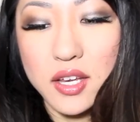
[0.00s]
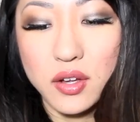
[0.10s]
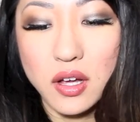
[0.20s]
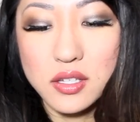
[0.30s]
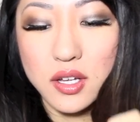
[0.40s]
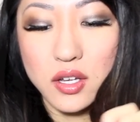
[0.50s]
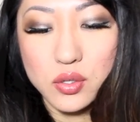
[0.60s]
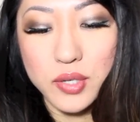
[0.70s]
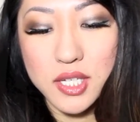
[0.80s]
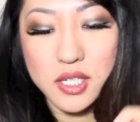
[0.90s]
And you also
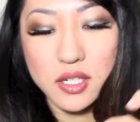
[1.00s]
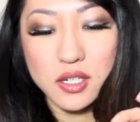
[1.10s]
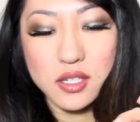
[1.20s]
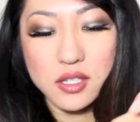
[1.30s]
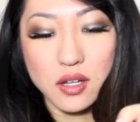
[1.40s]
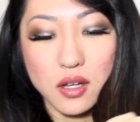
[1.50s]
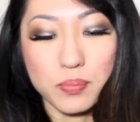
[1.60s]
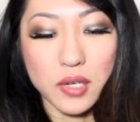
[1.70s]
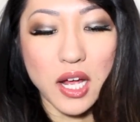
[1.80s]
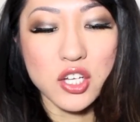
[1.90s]
get tweezers, a
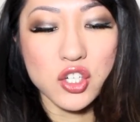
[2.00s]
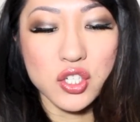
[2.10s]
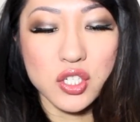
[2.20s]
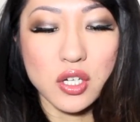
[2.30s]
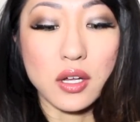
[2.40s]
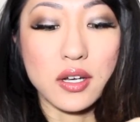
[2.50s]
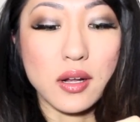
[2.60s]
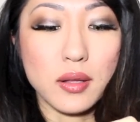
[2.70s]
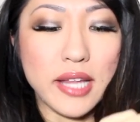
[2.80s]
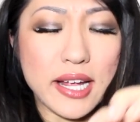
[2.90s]
brush,
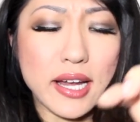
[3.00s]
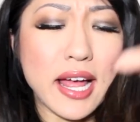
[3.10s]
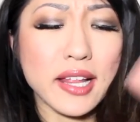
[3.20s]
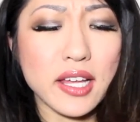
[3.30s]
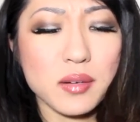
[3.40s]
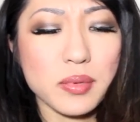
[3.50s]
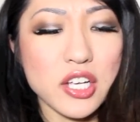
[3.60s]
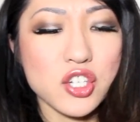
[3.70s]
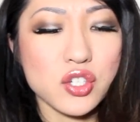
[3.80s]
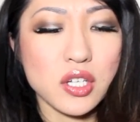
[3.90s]
an eyeliner
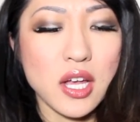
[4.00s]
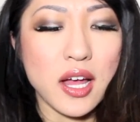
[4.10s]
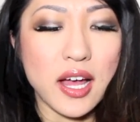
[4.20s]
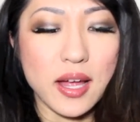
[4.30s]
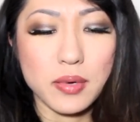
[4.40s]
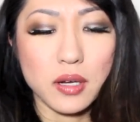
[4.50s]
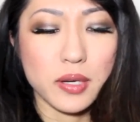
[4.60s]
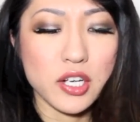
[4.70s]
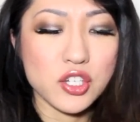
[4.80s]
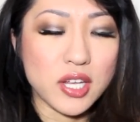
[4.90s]
brush, eyebrow
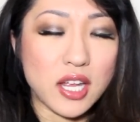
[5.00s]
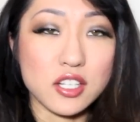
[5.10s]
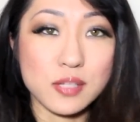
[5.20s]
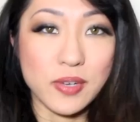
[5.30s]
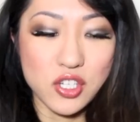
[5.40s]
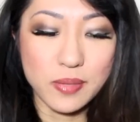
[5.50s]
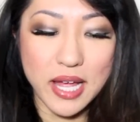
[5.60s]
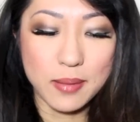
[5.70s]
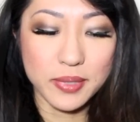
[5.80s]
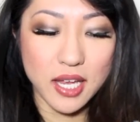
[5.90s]
brush, and a sponge tip
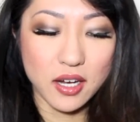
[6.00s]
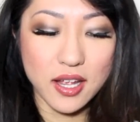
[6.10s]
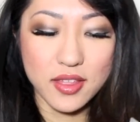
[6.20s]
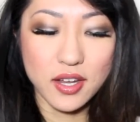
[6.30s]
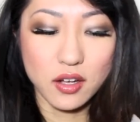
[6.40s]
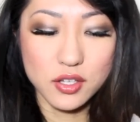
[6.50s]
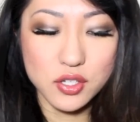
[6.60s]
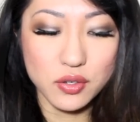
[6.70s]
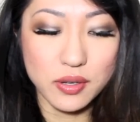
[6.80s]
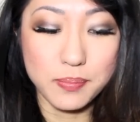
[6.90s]
applicator, and then
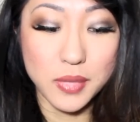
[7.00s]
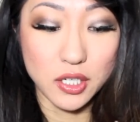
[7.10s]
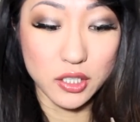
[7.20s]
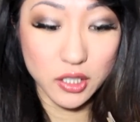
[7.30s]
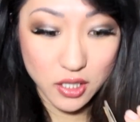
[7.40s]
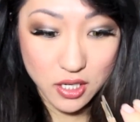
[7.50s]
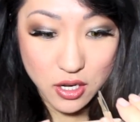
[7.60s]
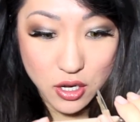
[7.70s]
also a mirror.